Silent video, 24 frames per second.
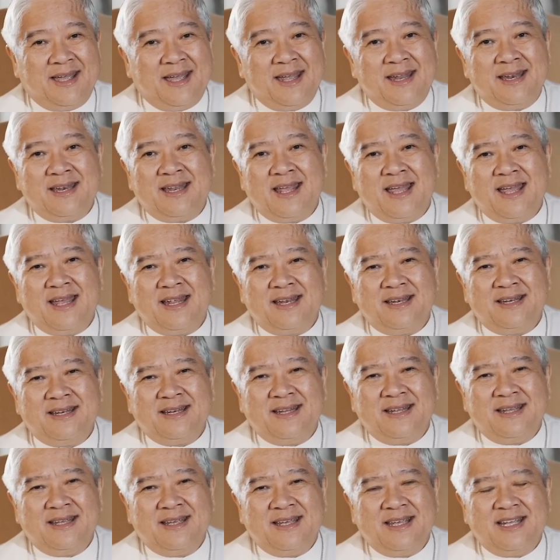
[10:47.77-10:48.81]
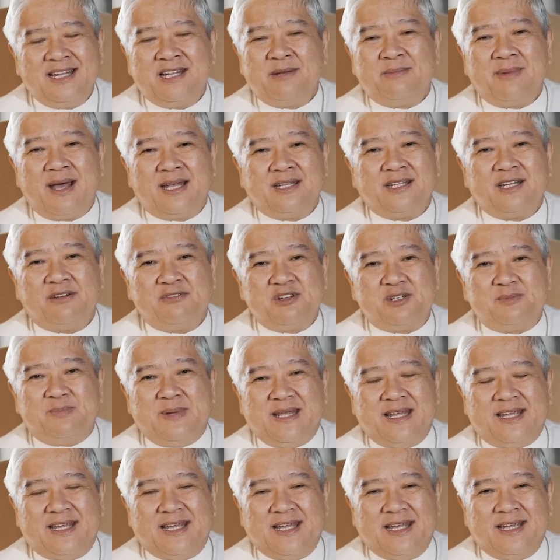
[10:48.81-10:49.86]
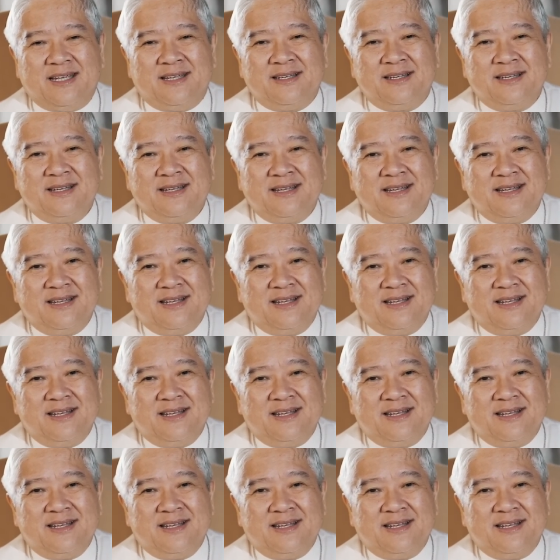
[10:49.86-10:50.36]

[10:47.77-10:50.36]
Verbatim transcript: And then, in a manner of speaking,